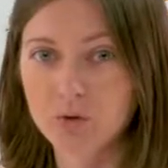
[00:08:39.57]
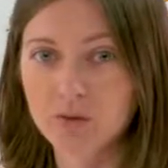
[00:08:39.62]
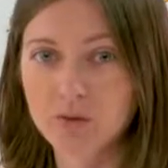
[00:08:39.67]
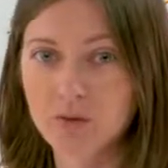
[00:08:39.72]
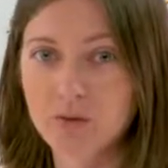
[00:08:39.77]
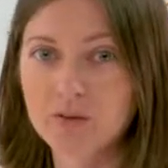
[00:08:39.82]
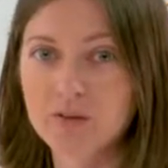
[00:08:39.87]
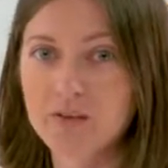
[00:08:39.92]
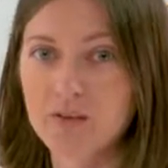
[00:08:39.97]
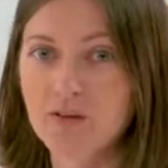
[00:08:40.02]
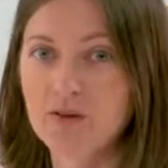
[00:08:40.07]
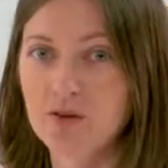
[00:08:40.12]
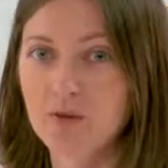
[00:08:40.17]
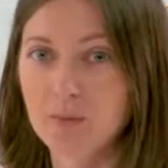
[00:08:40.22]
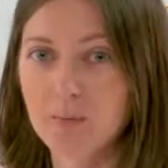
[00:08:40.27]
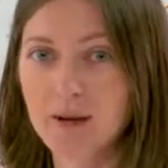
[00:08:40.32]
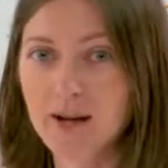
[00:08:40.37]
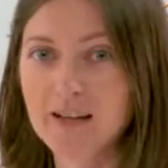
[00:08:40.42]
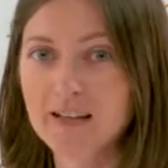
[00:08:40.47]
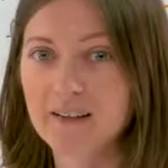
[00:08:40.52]
Scottish,
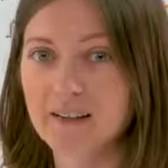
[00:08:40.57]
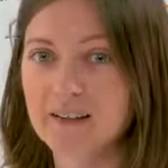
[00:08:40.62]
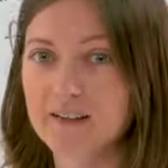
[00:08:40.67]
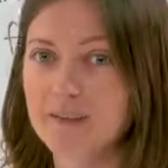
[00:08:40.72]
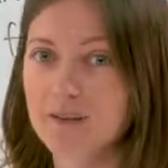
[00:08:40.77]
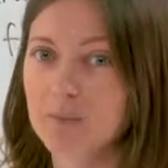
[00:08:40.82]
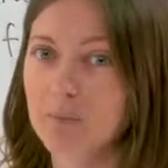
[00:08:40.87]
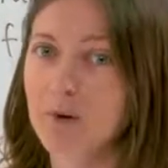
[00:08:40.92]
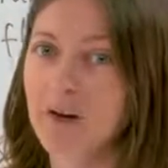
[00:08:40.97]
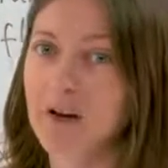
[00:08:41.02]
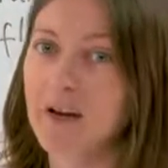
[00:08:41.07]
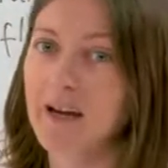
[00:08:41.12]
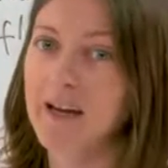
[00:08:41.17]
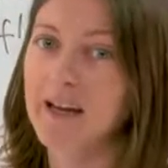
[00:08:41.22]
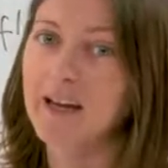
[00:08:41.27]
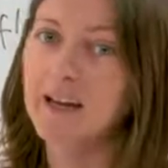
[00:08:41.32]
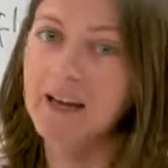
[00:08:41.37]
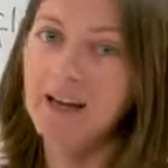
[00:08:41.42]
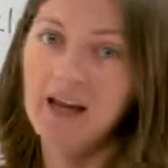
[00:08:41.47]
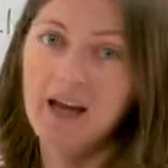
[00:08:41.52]
you might like to
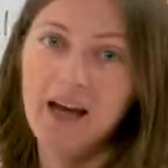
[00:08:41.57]
buy